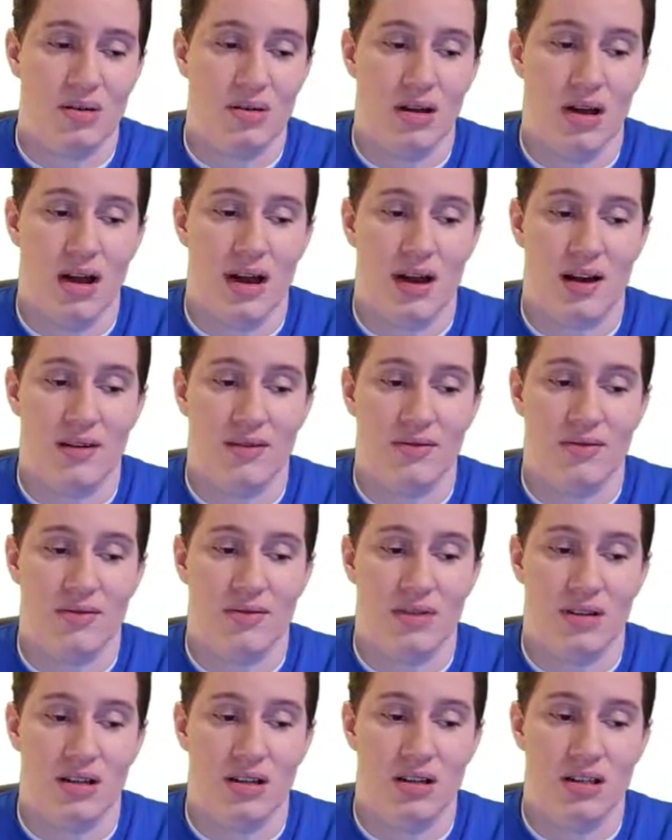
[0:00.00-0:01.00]
have
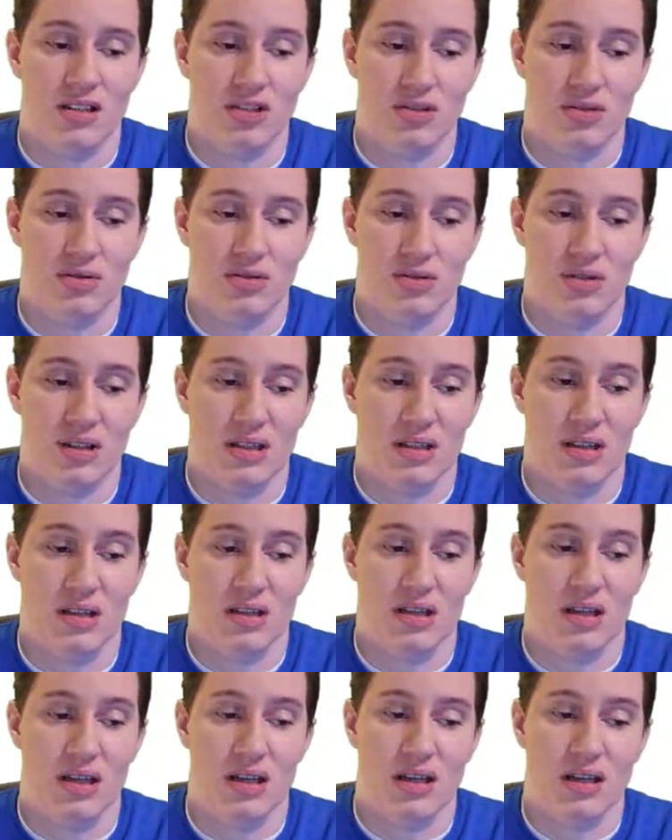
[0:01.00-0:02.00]
an issue doing
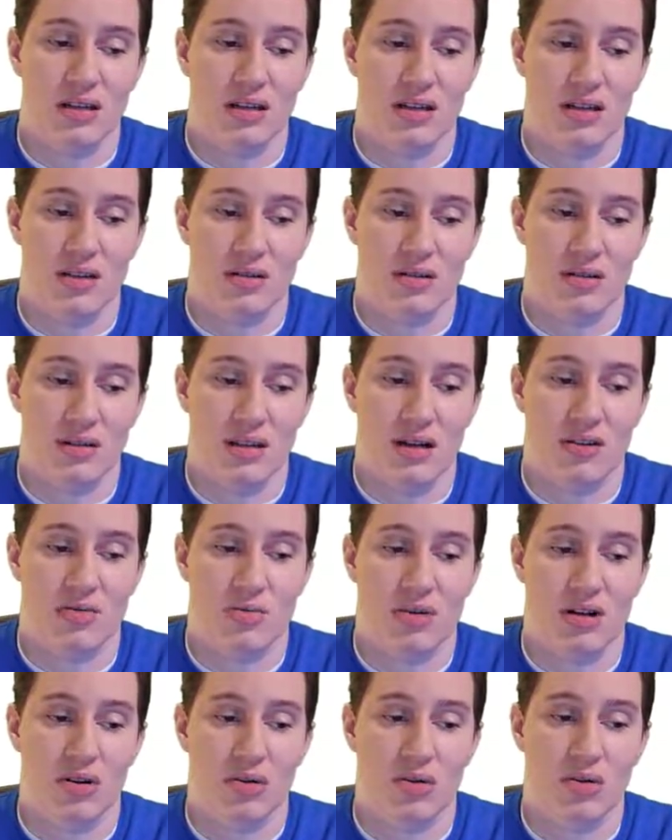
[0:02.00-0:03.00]
anything other than
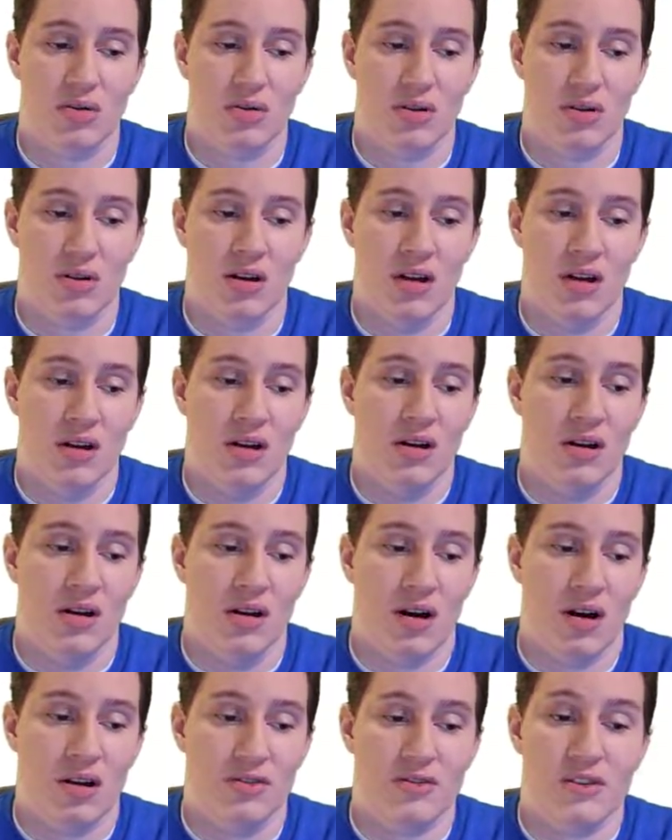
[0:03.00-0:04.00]
alphabetical order,
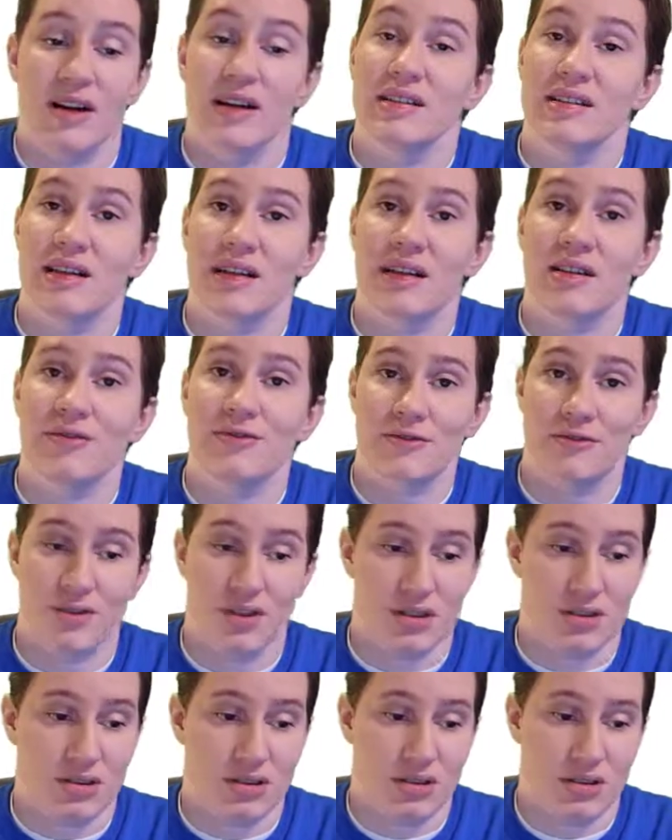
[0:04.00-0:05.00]
I'll find A
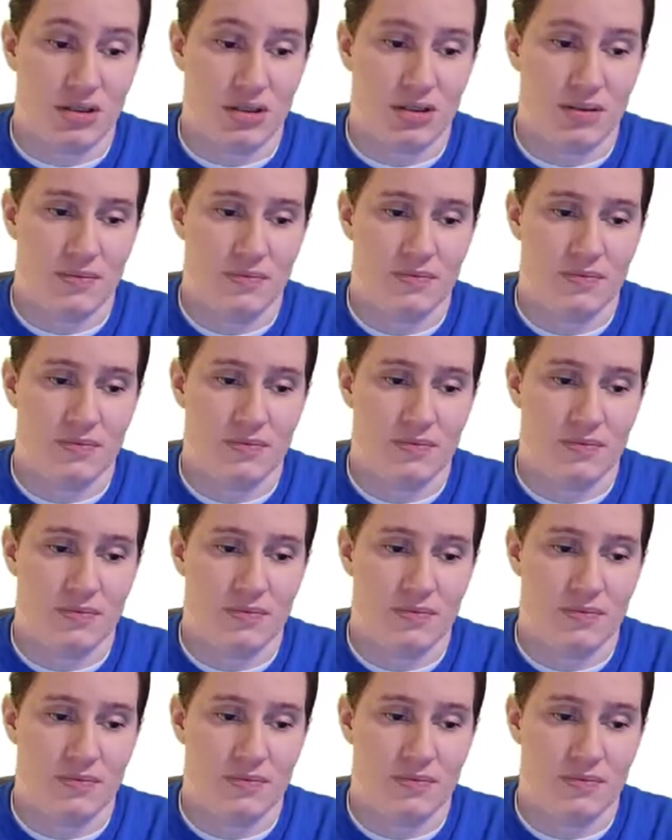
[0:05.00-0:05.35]
first.